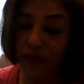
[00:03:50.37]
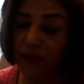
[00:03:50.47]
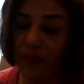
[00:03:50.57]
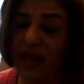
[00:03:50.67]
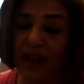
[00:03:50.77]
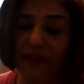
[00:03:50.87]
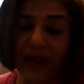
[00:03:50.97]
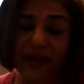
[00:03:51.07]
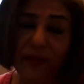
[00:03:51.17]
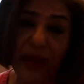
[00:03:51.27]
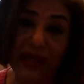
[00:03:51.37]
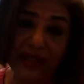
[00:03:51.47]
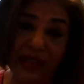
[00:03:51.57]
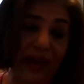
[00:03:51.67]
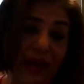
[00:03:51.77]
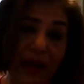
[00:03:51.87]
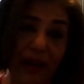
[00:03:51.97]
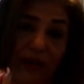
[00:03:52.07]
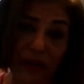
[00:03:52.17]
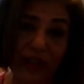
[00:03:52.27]
for me, I've had amazing,
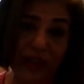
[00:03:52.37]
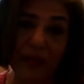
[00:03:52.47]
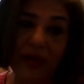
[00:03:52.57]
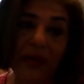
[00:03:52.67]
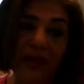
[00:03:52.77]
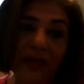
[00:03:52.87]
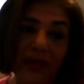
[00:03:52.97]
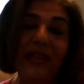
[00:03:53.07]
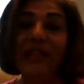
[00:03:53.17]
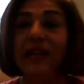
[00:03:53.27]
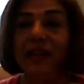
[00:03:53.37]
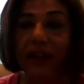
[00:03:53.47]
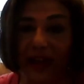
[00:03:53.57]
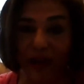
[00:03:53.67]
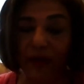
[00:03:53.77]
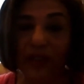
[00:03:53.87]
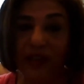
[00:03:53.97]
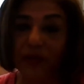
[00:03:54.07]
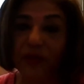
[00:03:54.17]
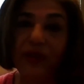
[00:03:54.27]
you know, experiences. And then again,
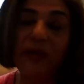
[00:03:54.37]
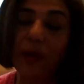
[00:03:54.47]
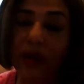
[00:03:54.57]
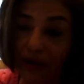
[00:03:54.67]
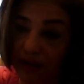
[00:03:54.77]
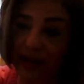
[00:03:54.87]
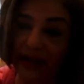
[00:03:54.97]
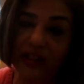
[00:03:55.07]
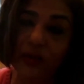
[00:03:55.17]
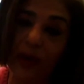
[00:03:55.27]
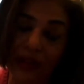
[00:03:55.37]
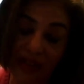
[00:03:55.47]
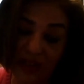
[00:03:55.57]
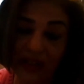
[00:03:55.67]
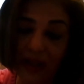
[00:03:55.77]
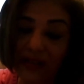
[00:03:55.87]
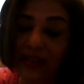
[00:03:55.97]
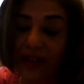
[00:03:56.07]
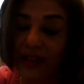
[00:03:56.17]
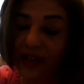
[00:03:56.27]
with Samruthi one, the next one is
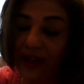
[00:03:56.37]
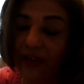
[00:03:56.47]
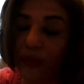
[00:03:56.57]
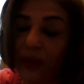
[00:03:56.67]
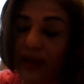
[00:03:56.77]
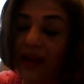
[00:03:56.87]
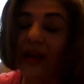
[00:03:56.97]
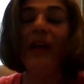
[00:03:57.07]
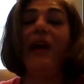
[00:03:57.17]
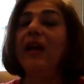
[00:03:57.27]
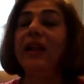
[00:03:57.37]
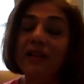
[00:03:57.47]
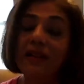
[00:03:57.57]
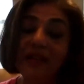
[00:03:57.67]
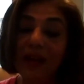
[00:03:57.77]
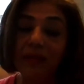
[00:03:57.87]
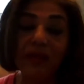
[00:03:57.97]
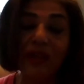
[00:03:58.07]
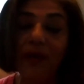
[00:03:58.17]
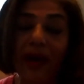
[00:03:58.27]
starting next week. And
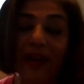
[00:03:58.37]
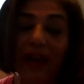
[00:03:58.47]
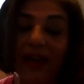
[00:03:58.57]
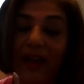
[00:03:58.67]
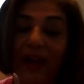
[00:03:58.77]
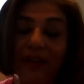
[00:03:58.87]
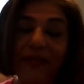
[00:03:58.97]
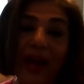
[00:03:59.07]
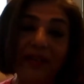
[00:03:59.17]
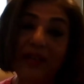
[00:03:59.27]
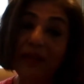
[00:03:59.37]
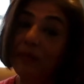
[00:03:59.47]
so I've had an